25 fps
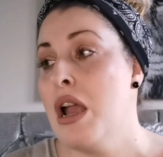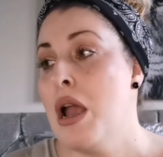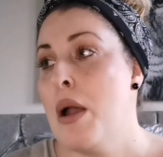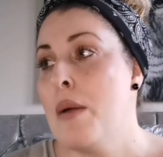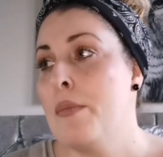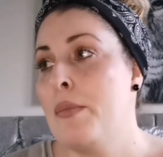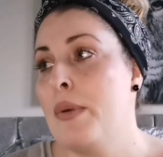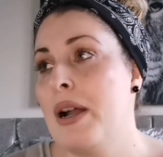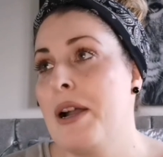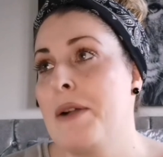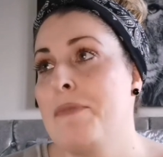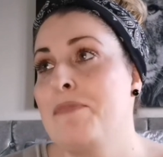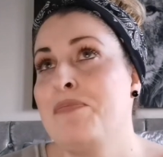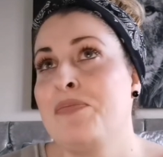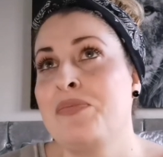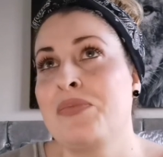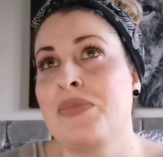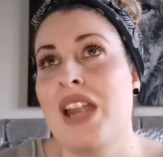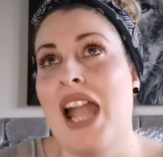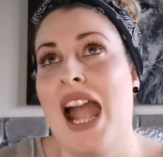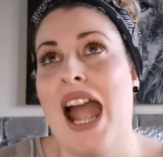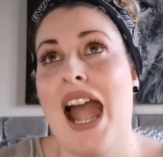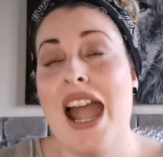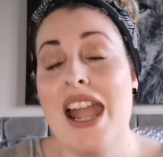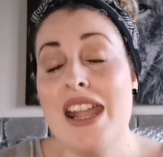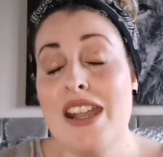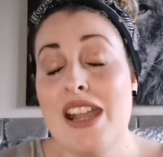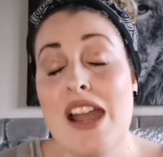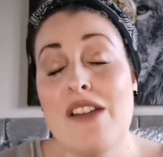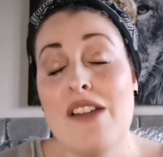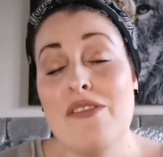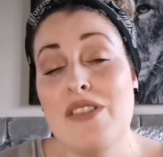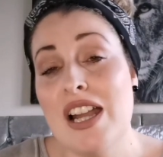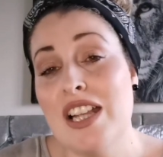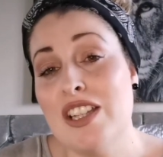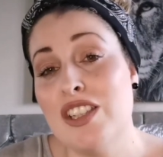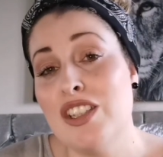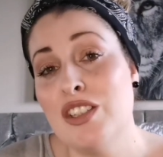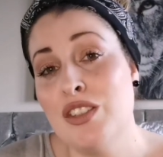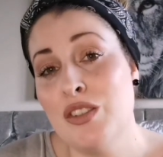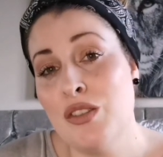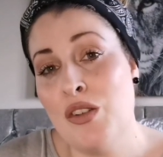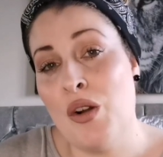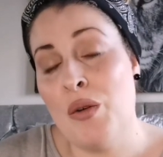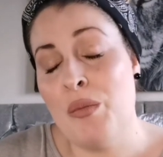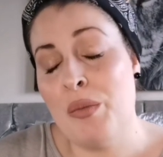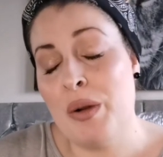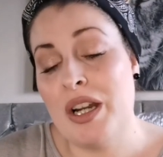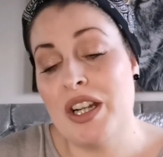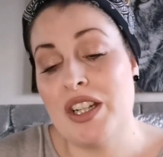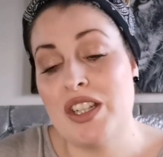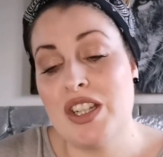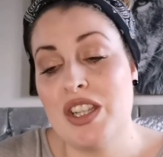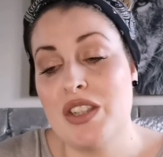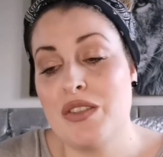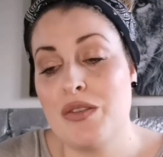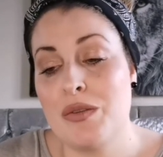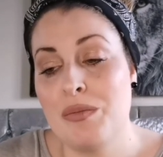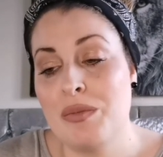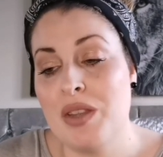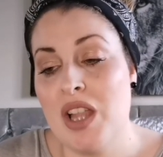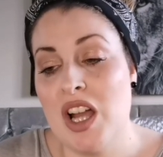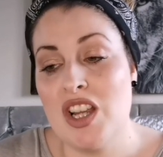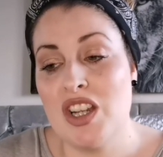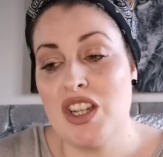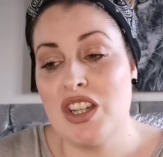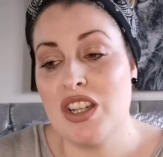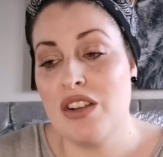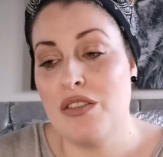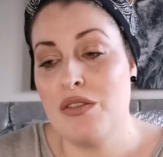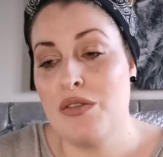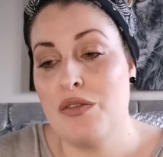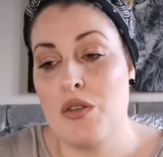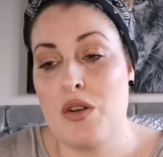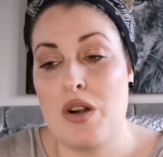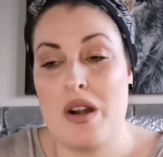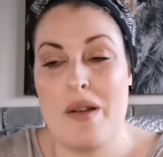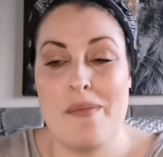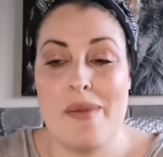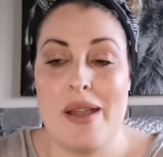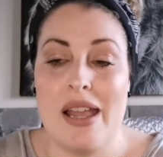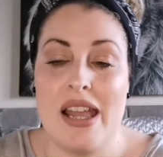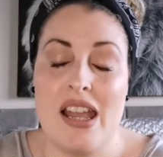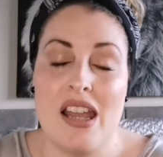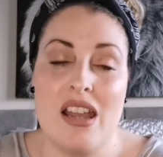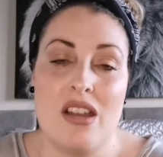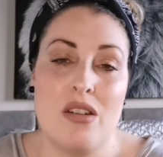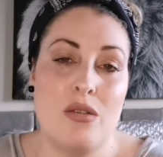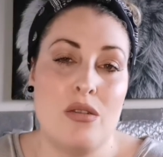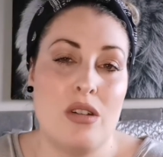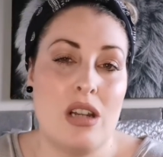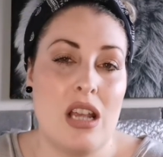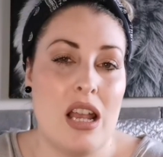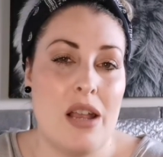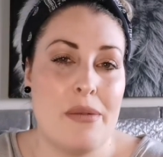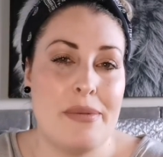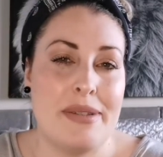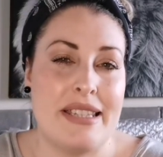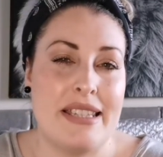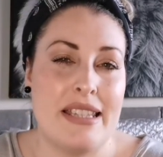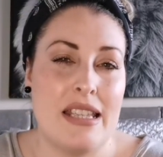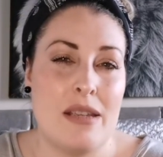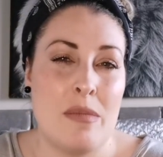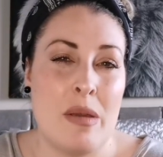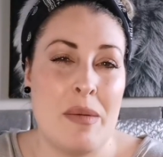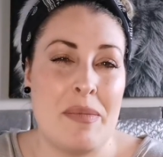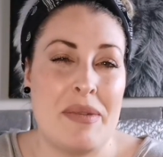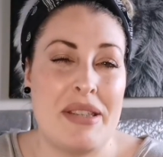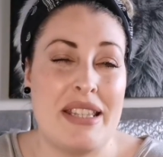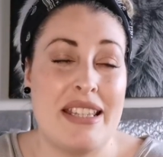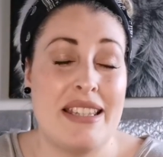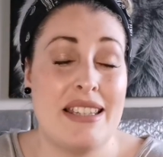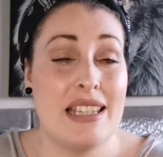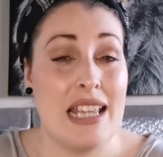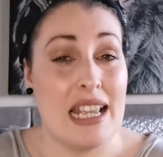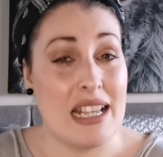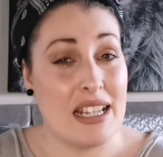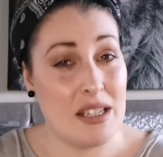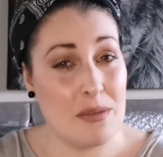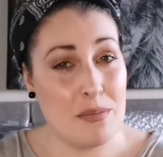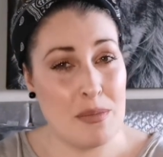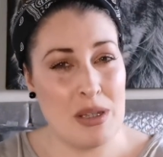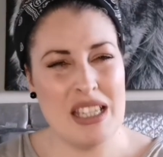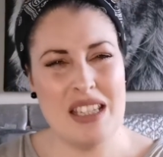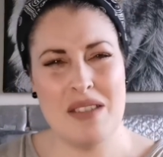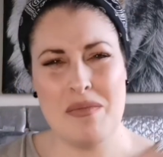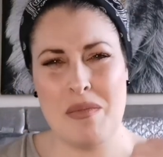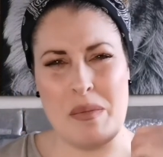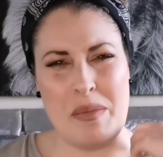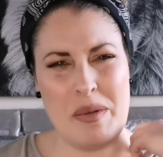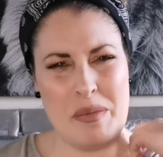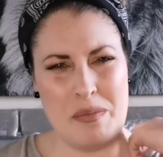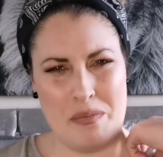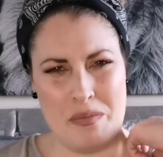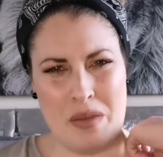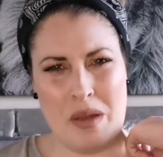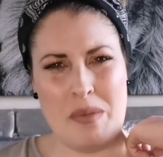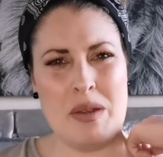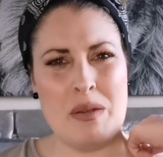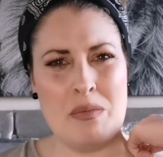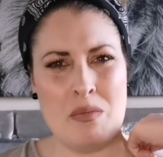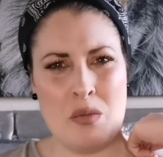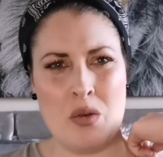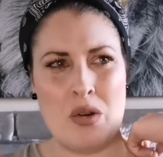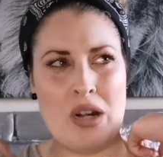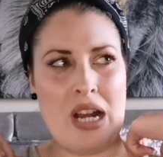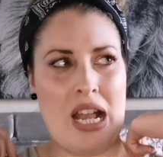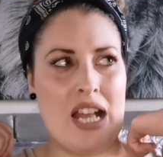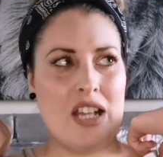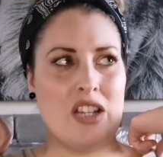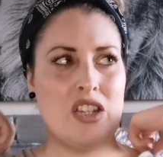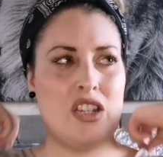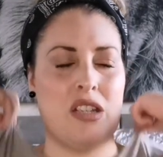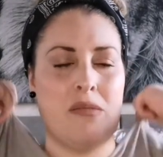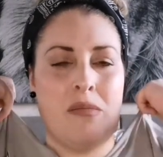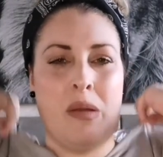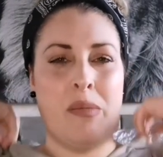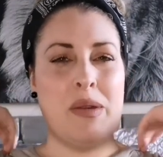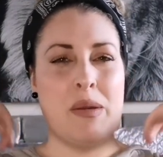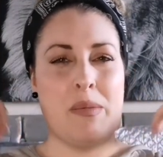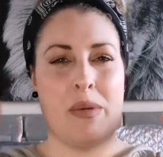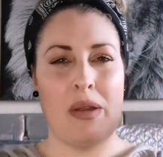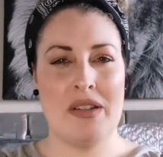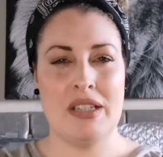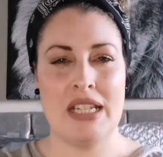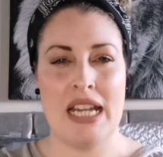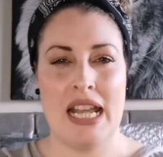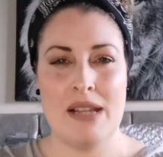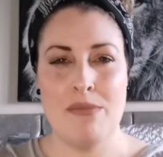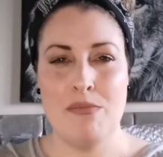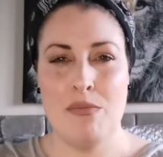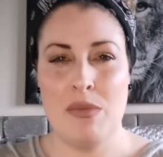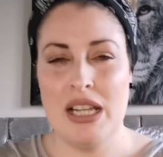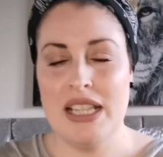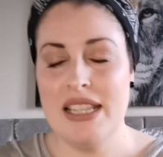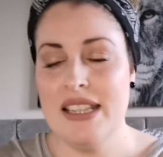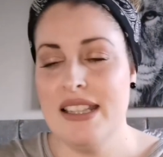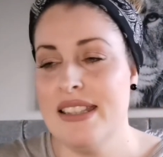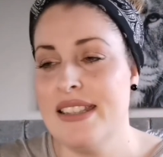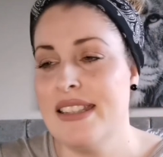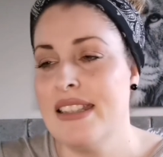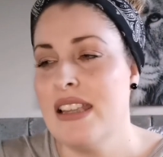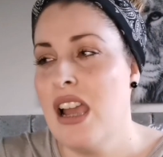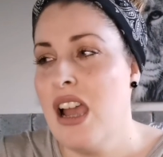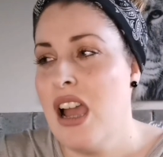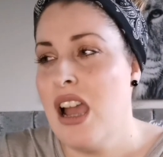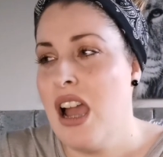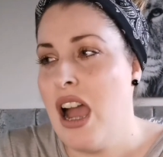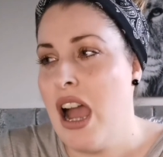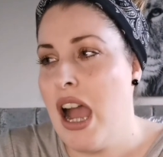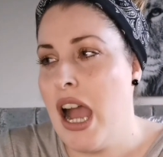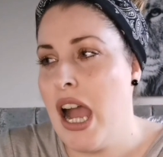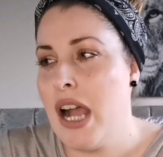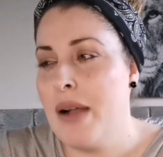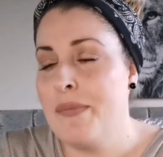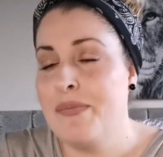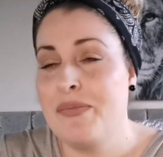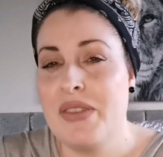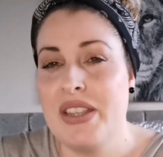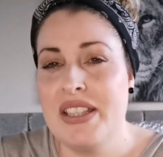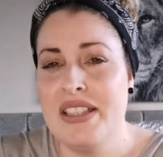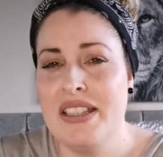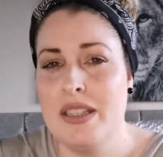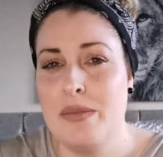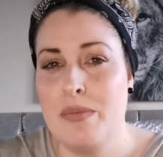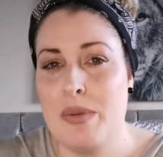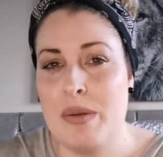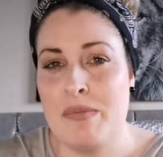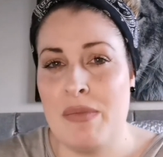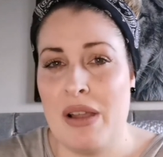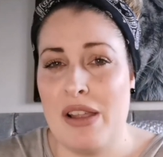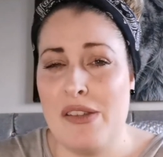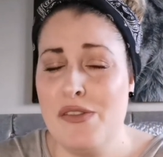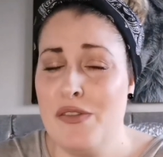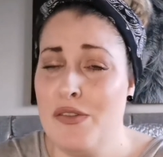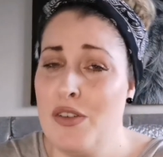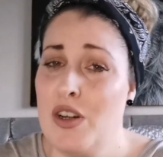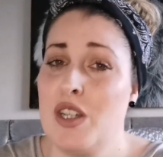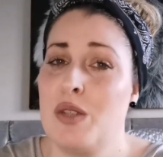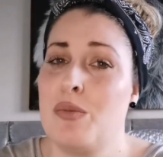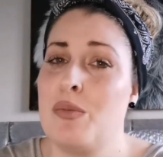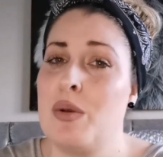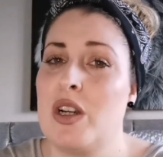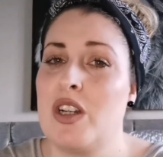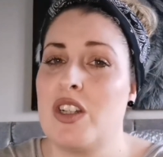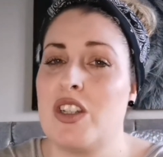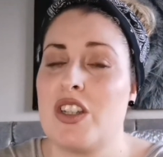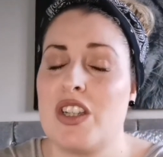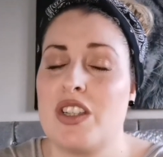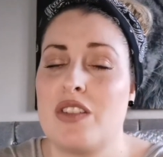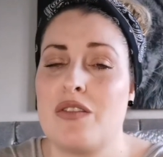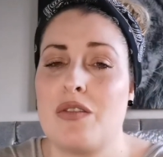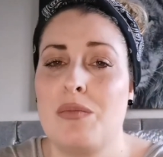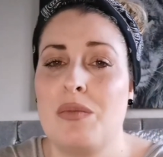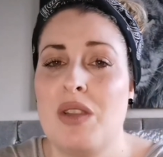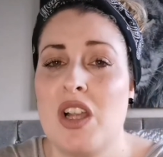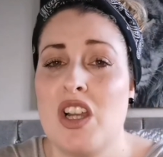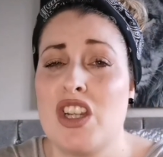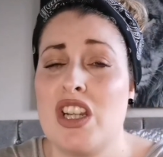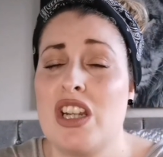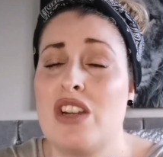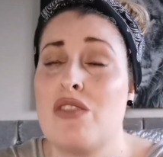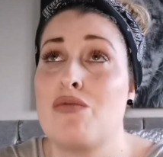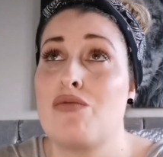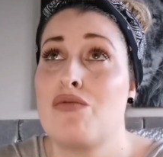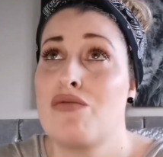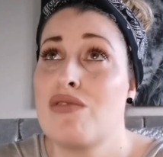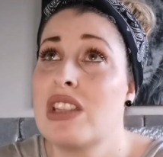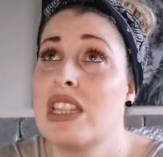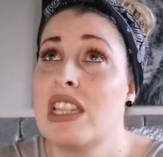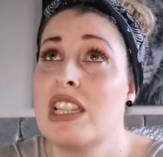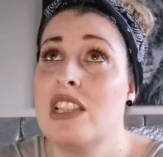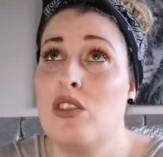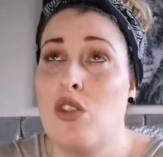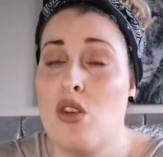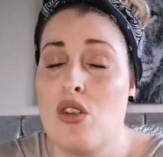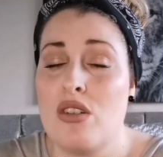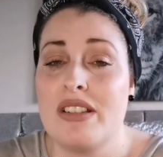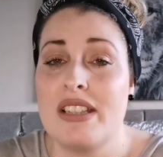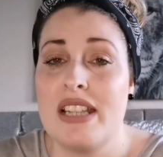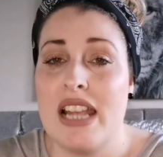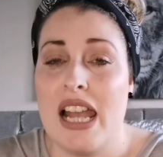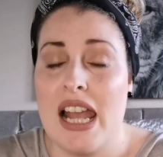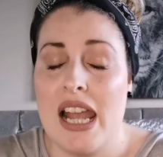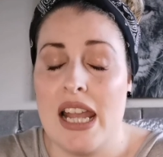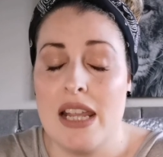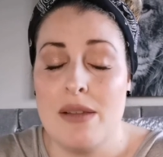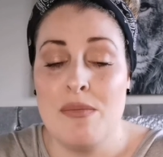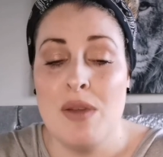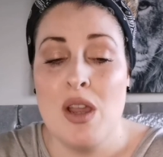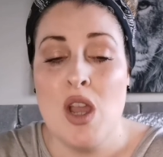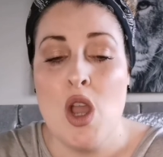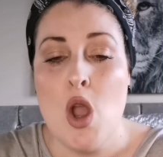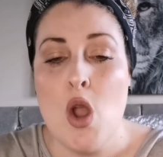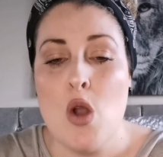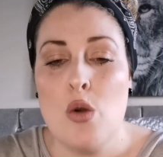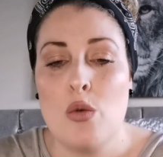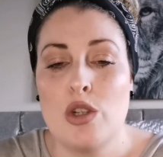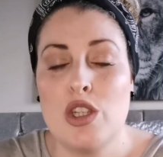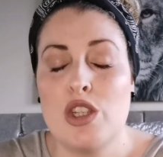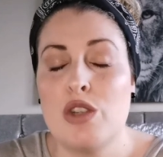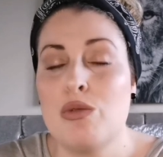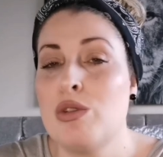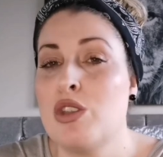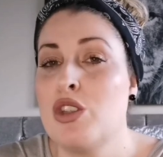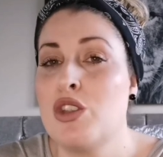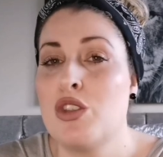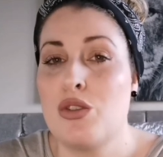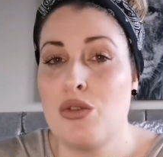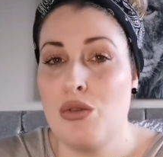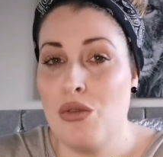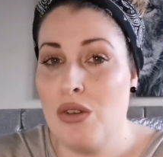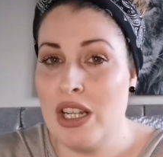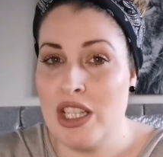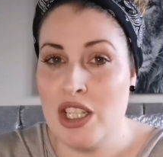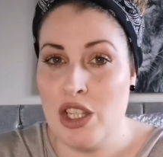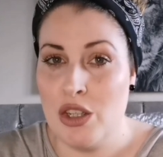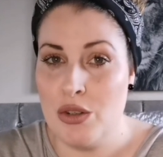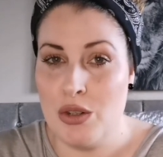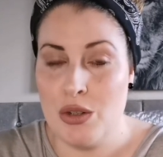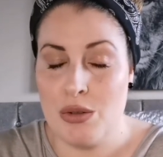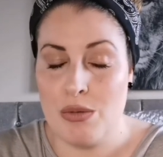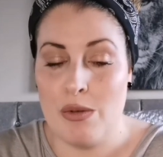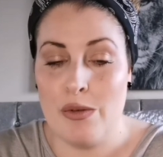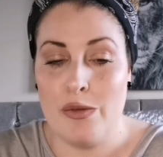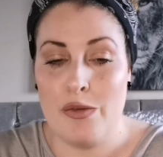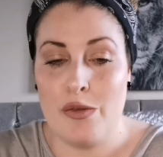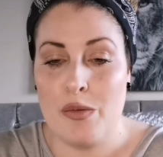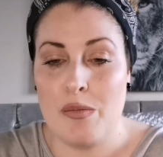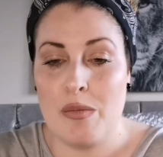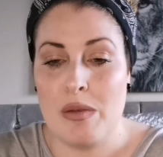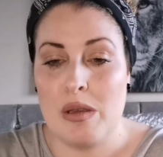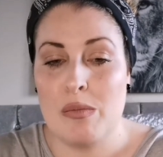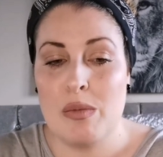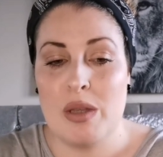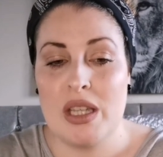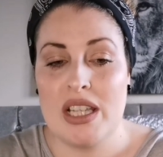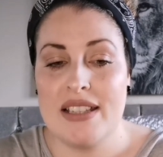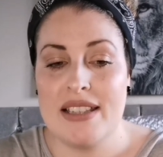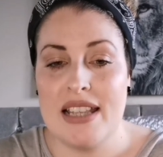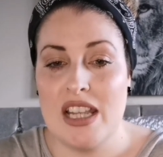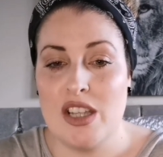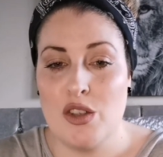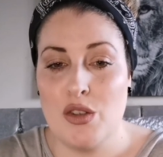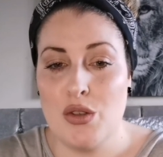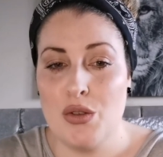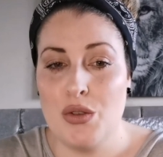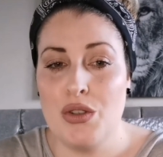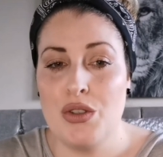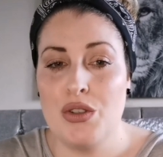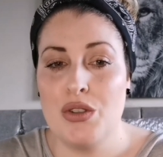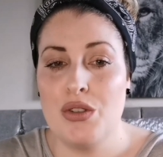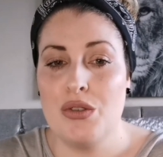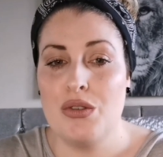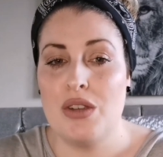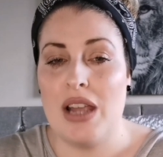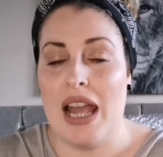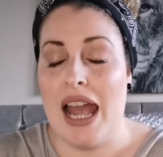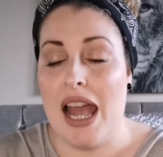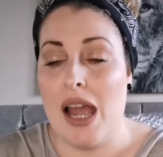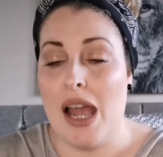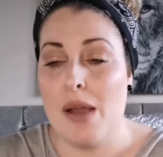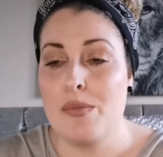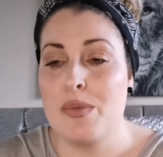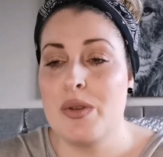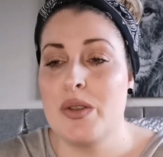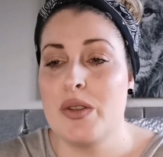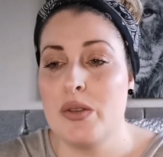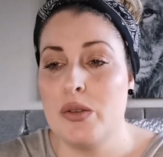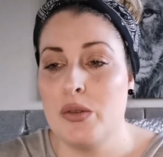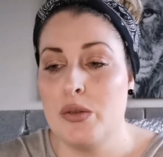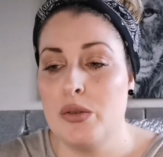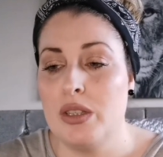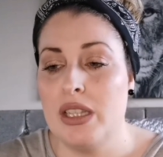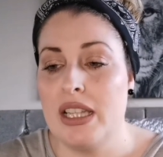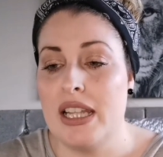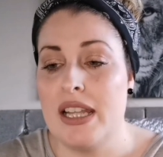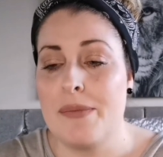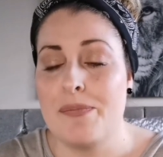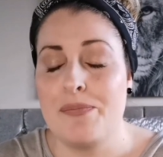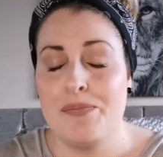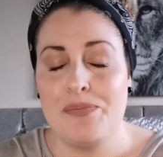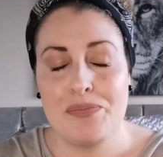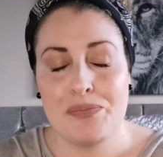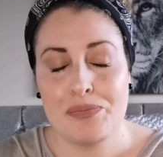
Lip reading: But I have actually not purchased from Lush for about, I would say, maybe 6 months, maybe more actually, maybe about 9 months. This has been my first purchase from Lush in a really long time, which was so unusual for me, because I used to absolutely